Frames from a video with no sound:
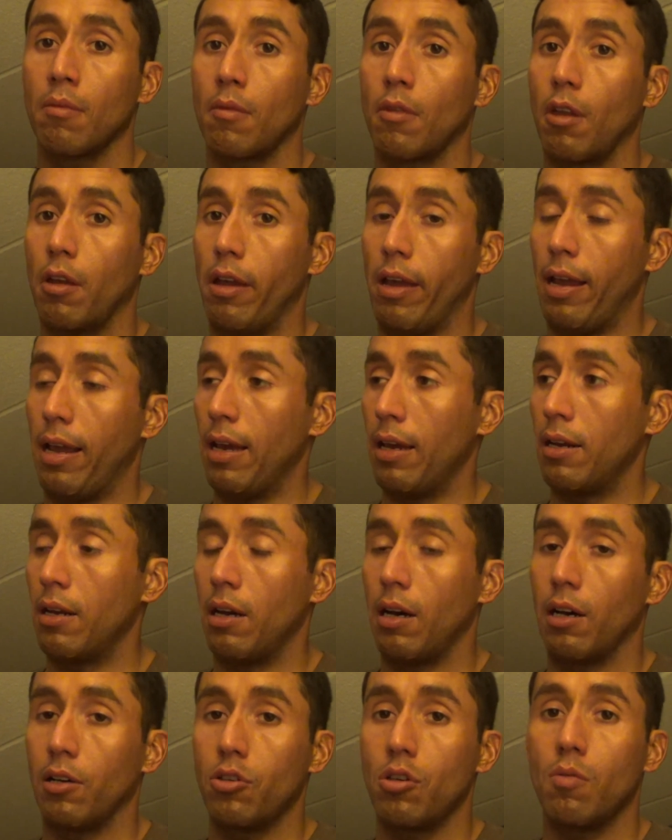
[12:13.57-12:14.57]
And
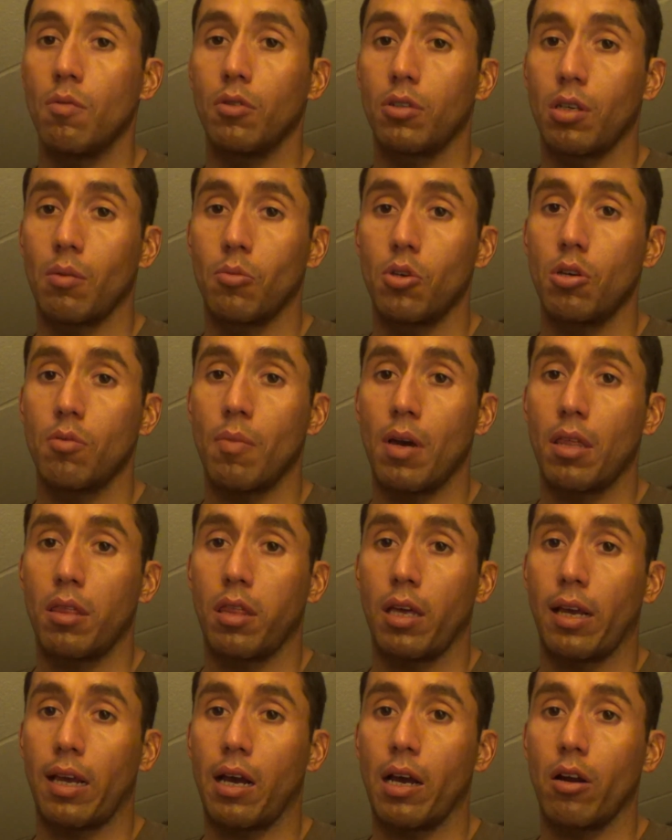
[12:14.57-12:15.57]
uh, you, some of you may
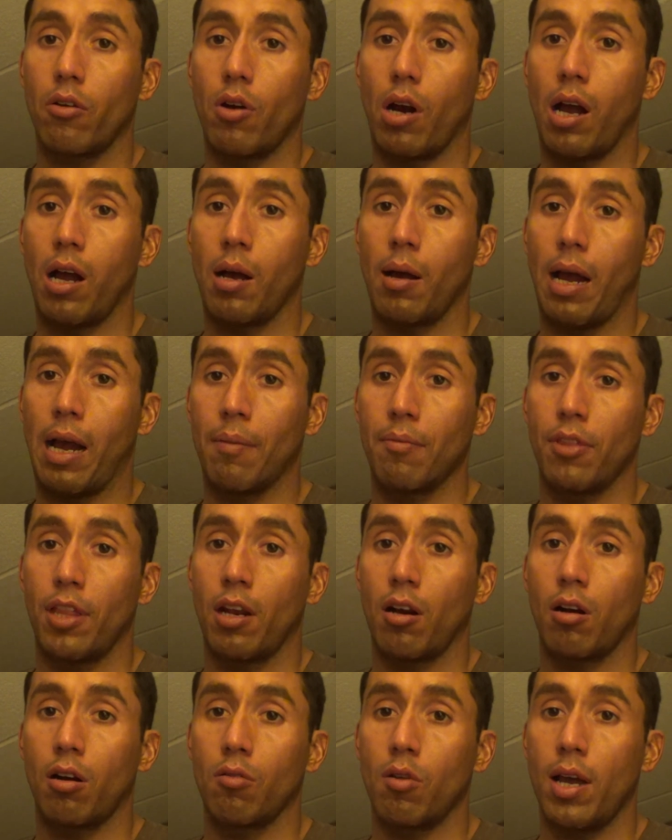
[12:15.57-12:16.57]
think I, uh, I'm
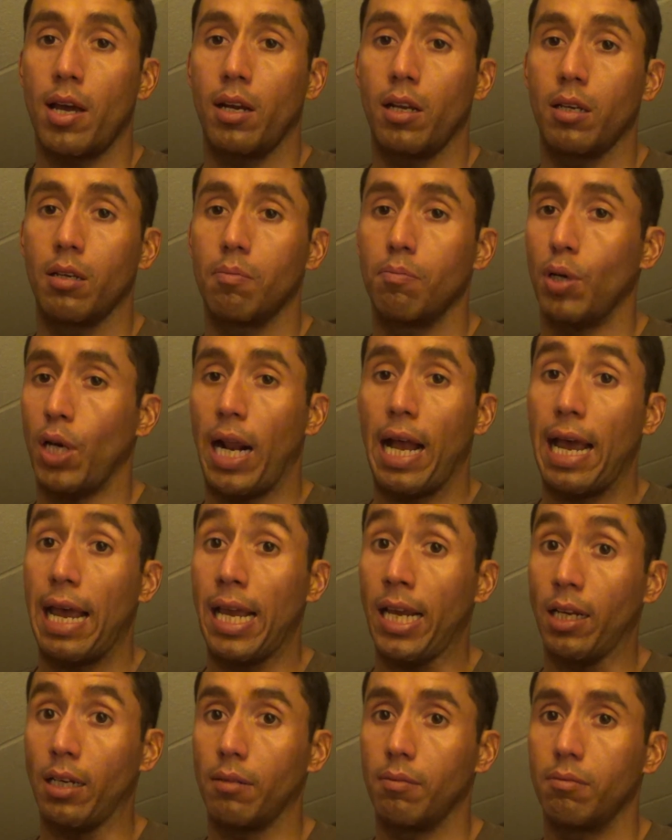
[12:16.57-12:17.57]
there already, but I
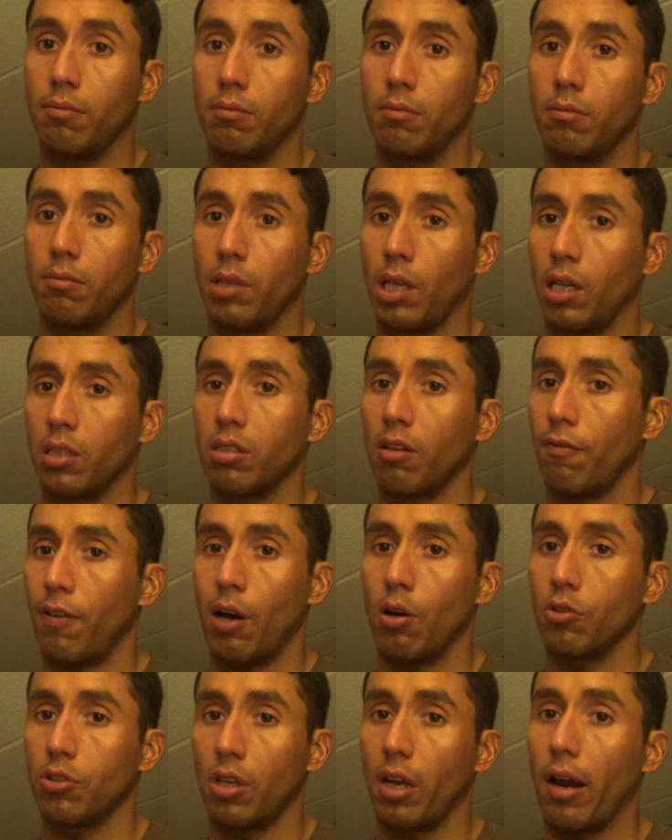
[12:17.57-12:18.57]
ain't. Because if I
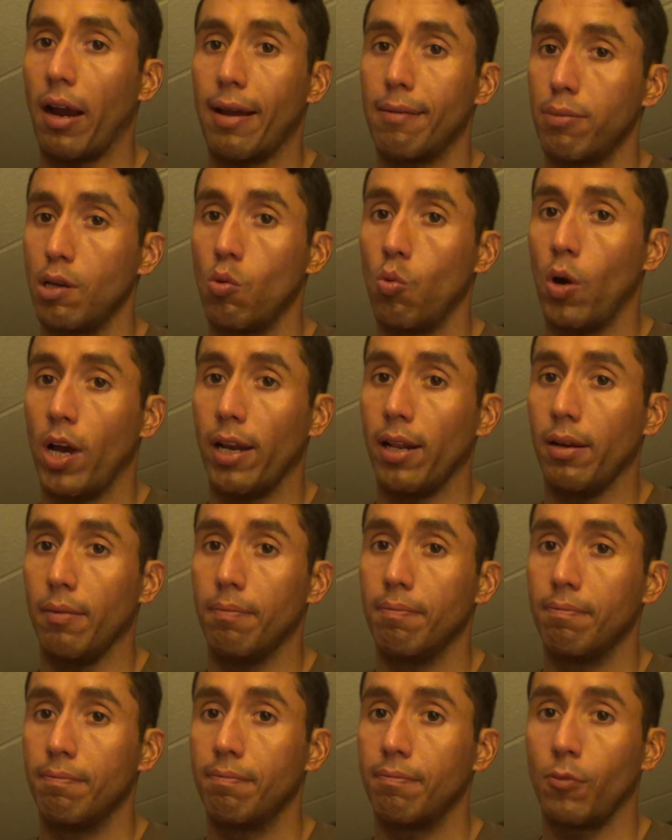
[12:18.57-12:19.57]
was there, I'd be winning.
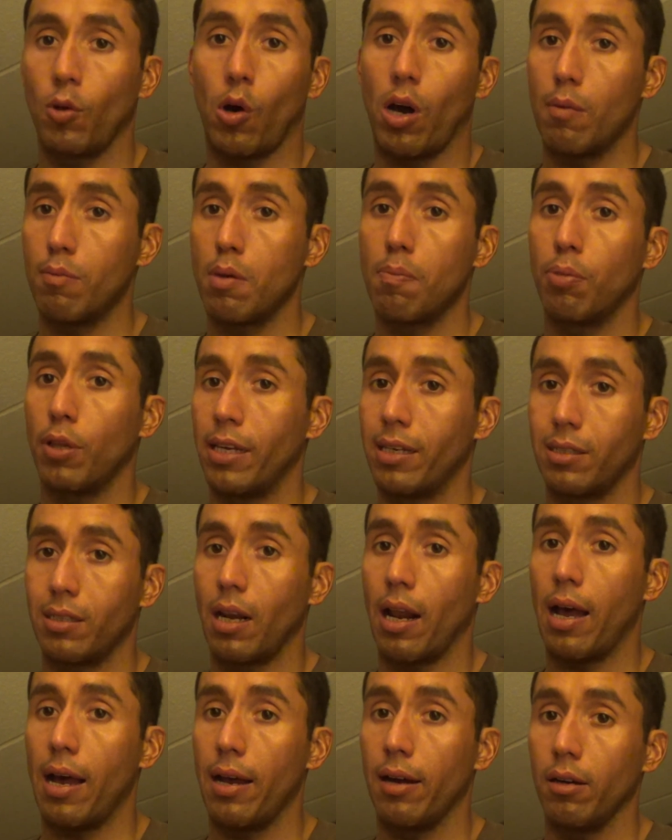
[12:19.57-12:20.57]
Or I'd be placing
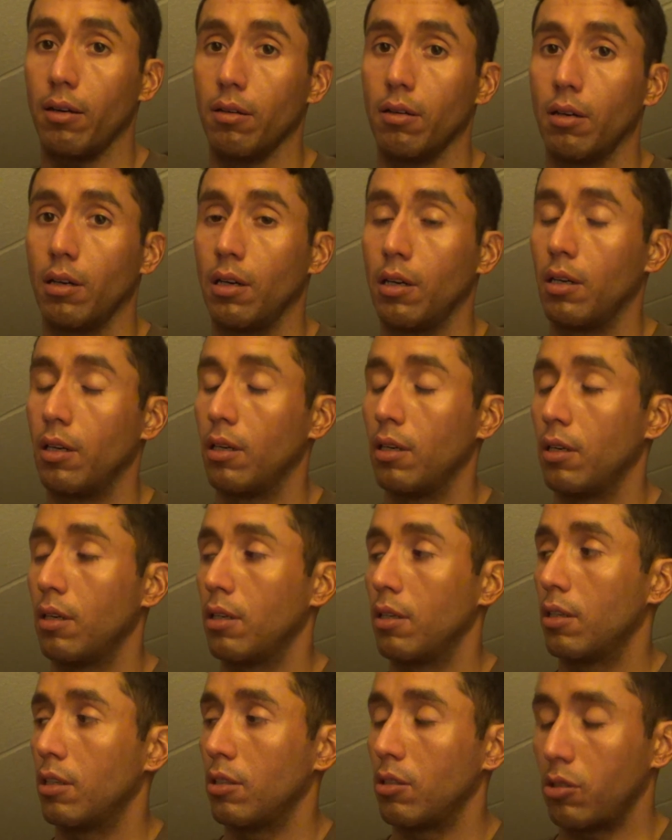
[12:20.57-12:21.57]
higher.
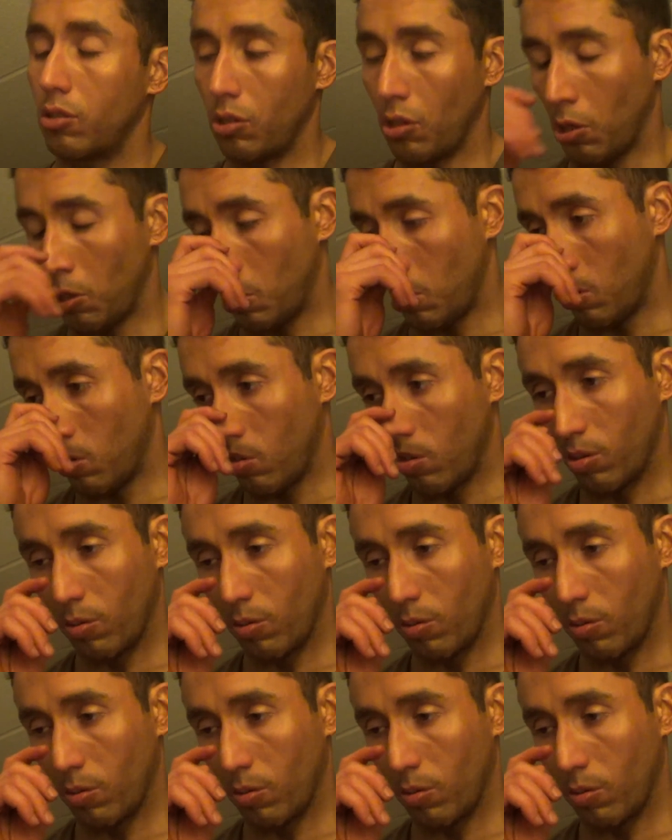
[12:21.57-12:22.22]
So,